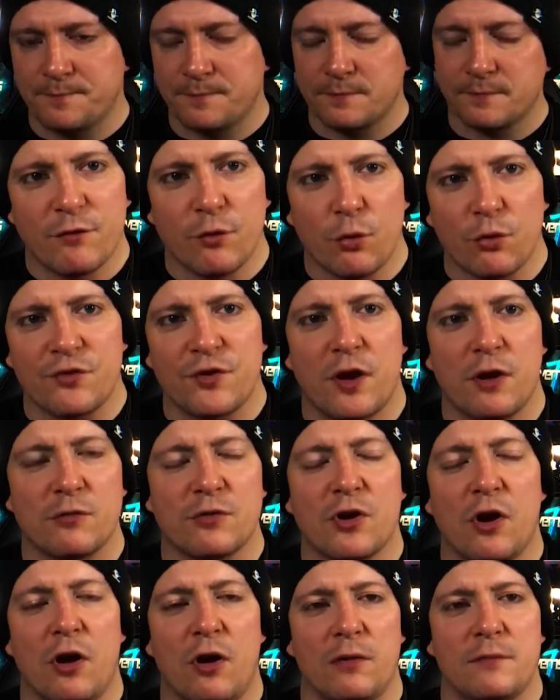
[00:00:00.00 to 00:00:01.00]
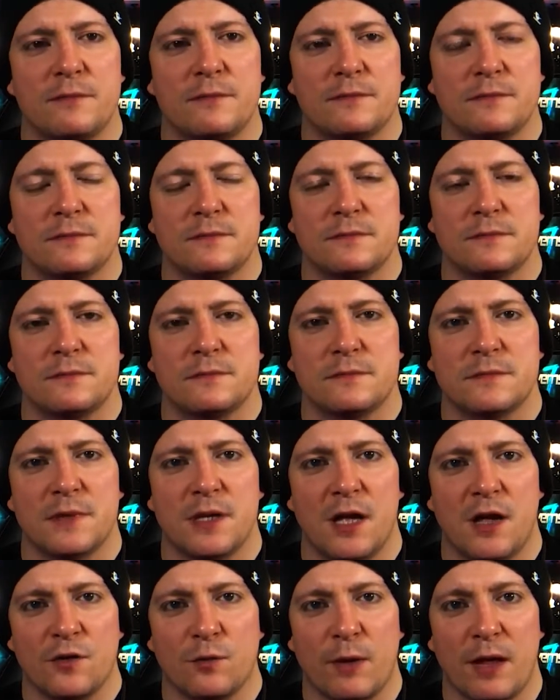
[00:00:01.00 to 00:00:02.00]
We've also got
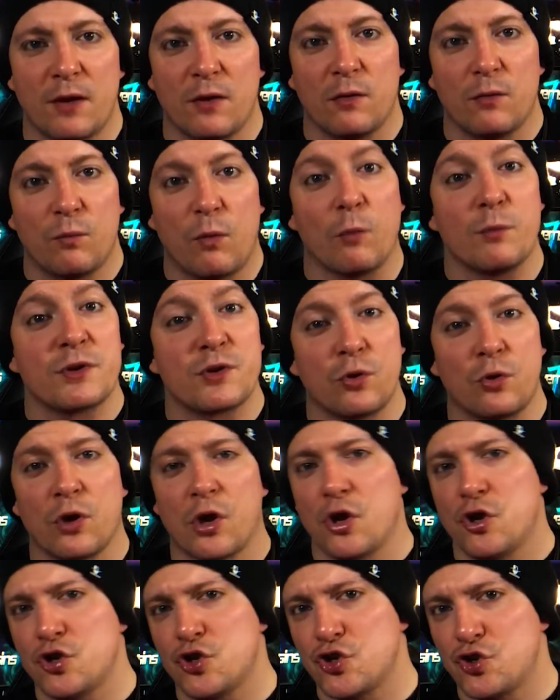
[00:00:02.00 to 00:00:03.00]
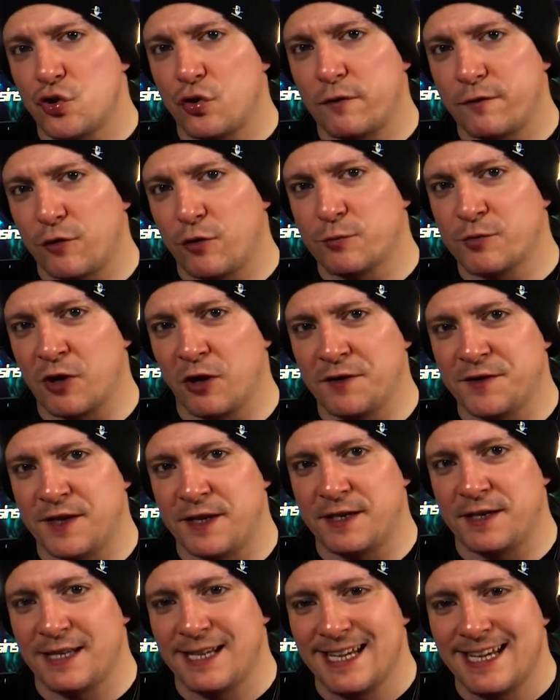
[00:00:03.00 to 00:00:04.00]
as well what we call short form
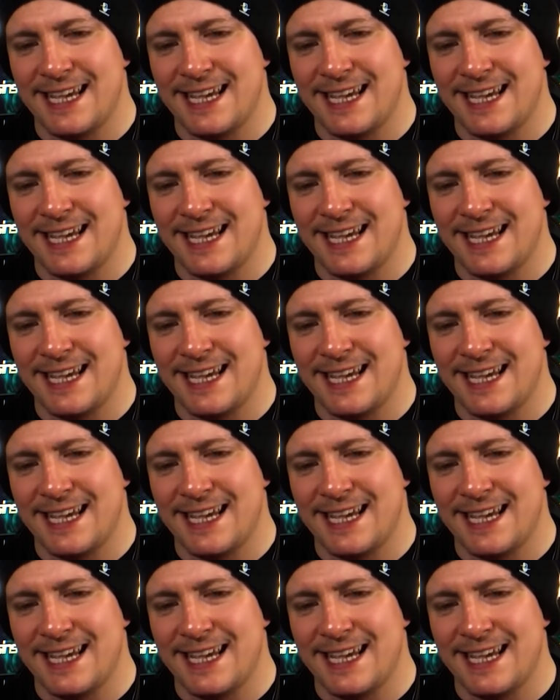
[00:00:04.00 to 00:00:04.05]
content.